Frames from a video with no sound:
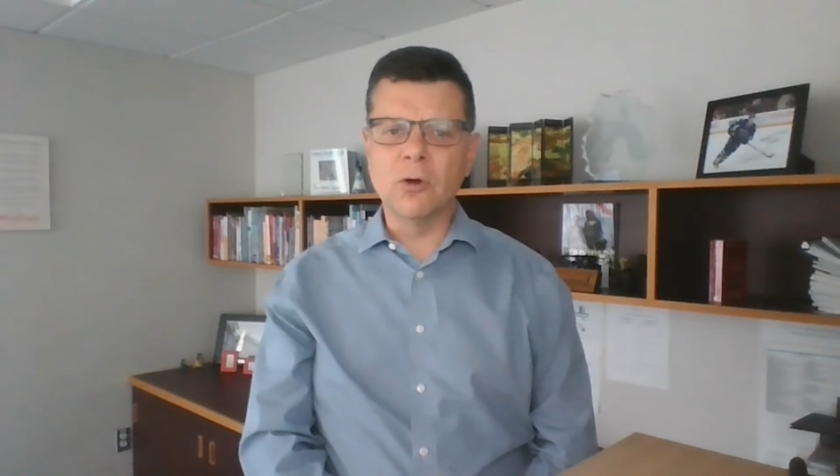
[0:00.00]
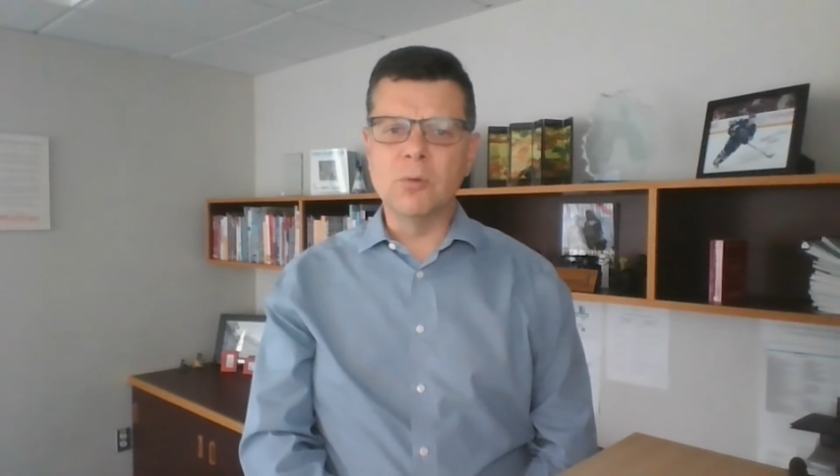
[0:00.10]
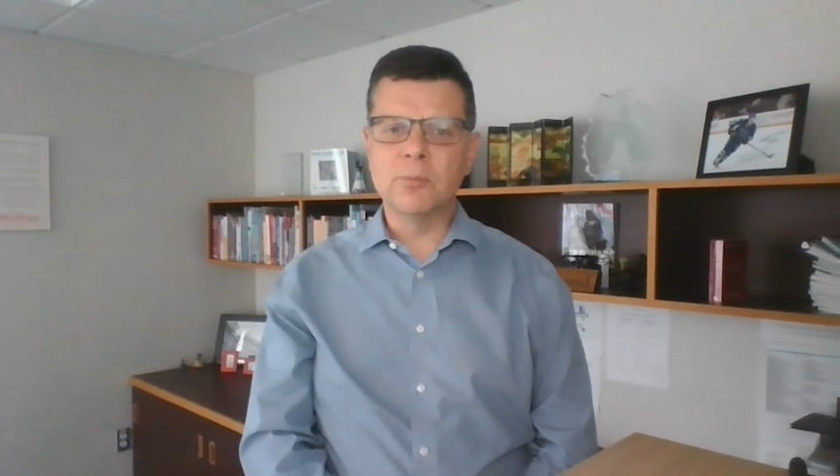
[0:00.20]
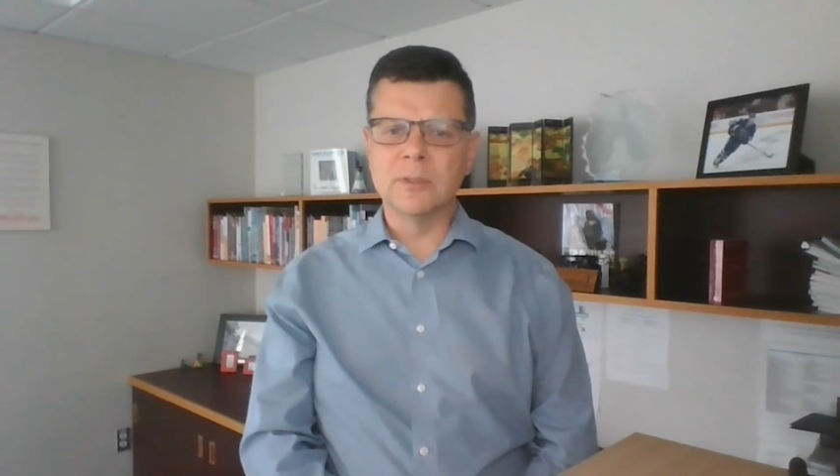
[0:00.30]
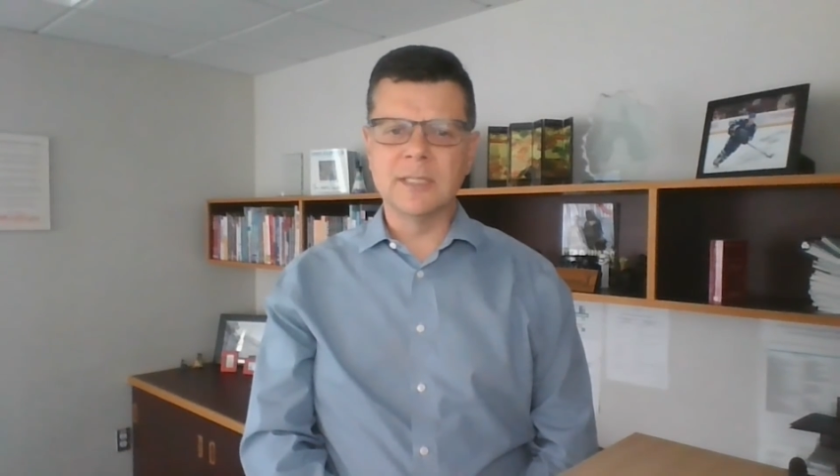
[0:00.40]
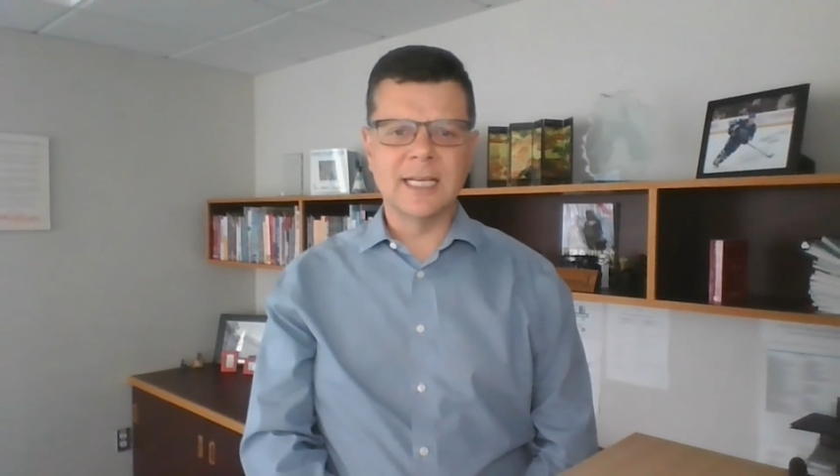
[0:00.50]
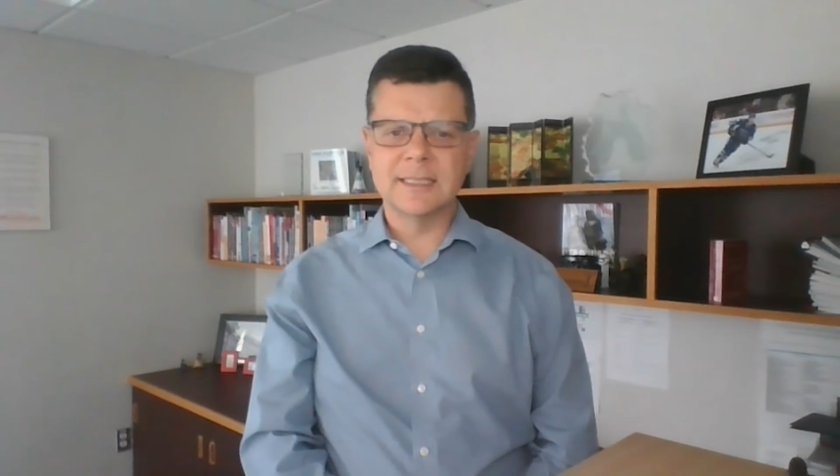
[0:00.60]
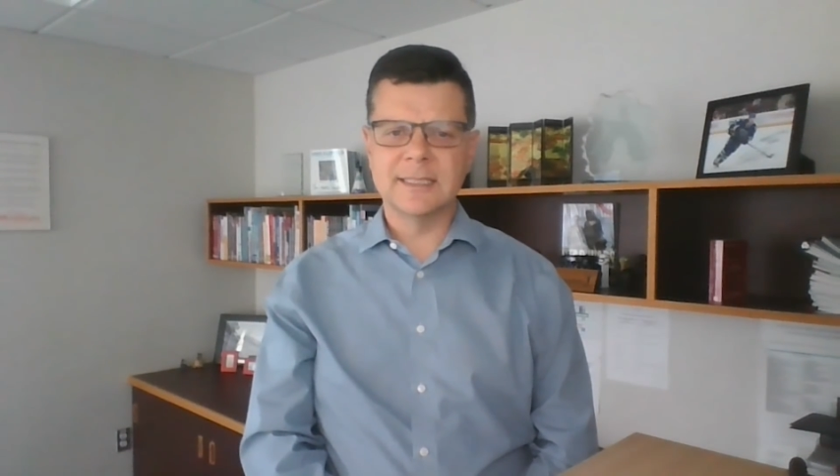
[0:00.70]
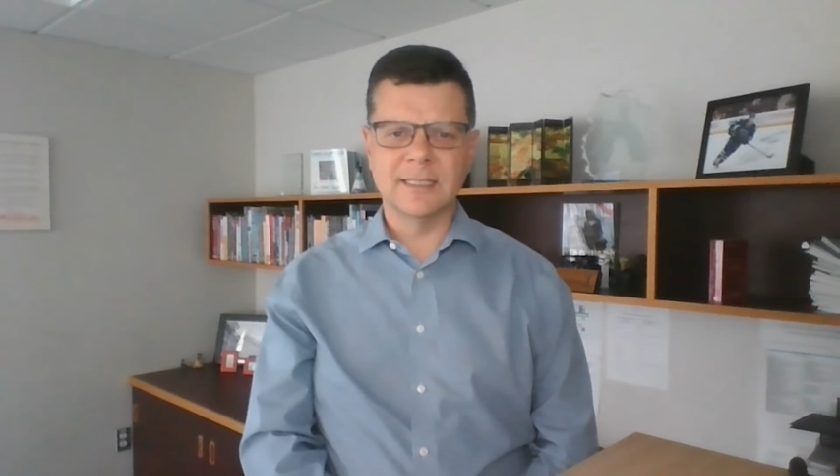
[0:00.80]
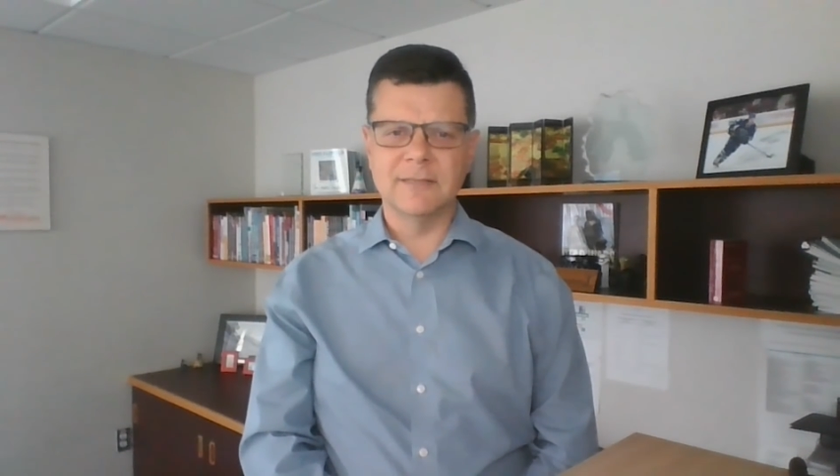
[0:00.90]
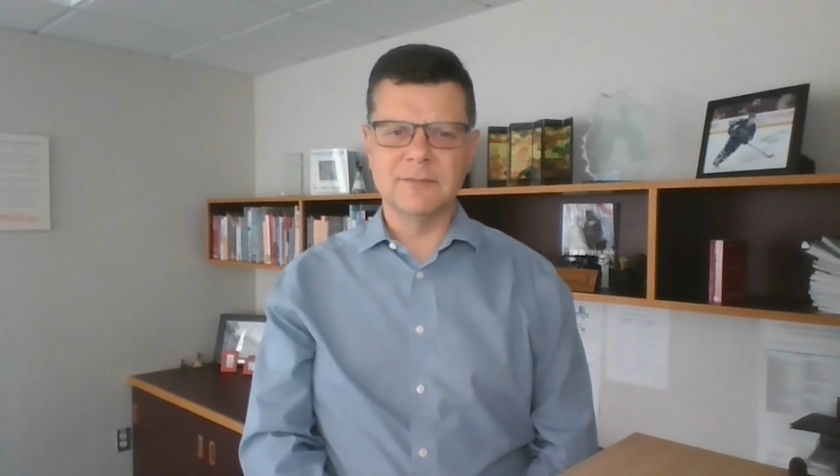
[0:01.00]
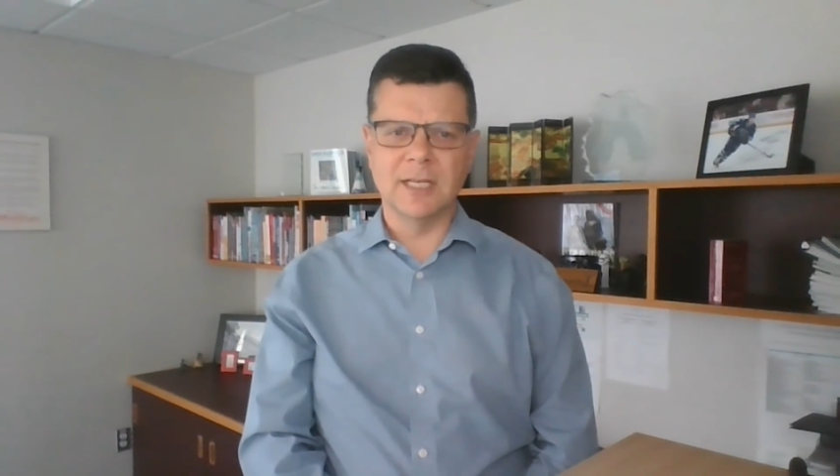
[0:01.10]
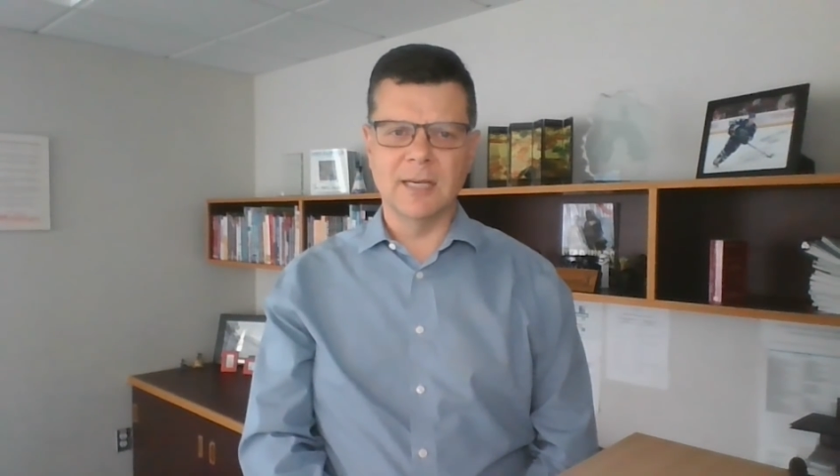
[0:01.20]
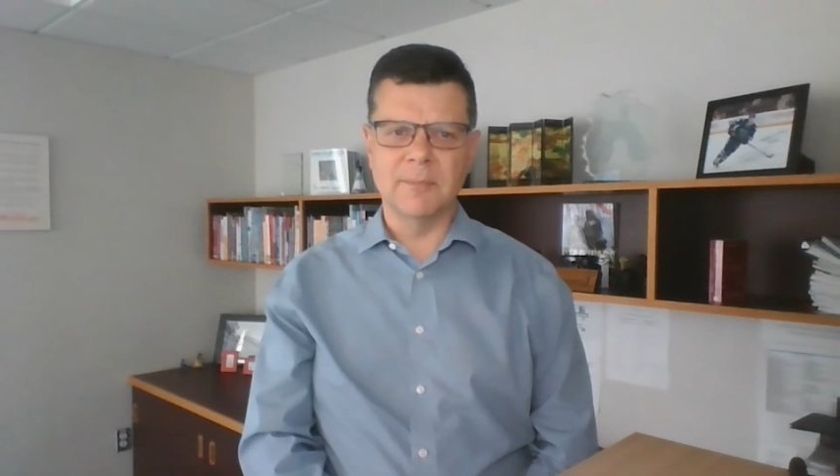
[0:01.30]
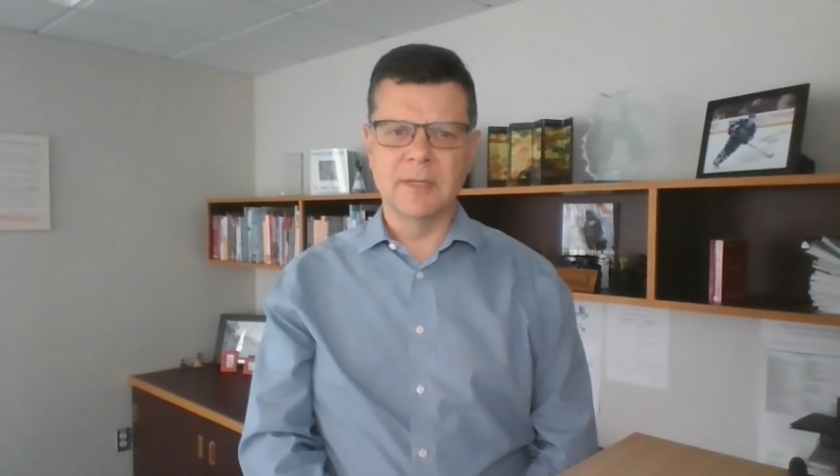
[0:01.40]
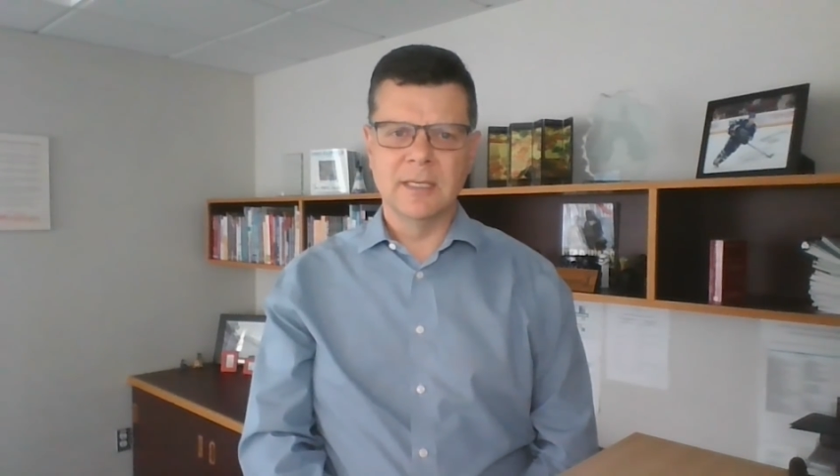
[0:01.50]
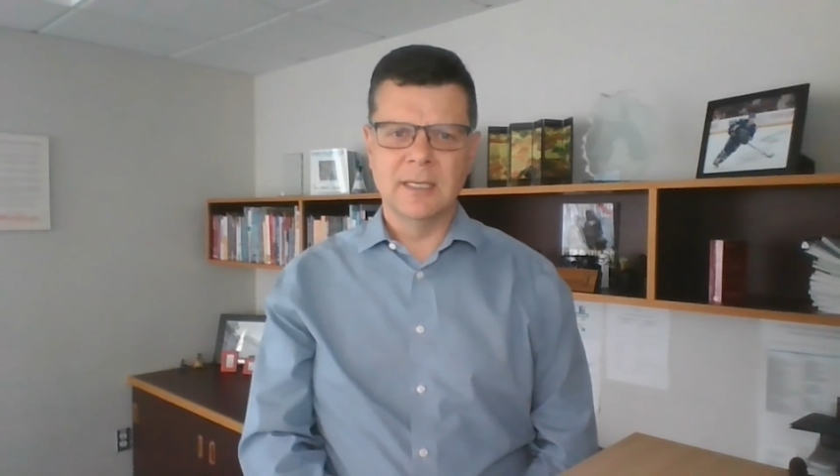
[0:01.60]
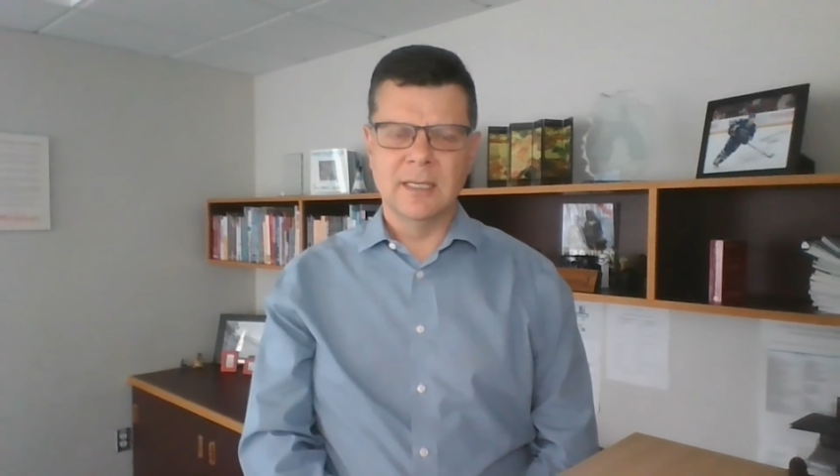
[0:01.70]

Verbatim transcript: we hope will last a lifetime.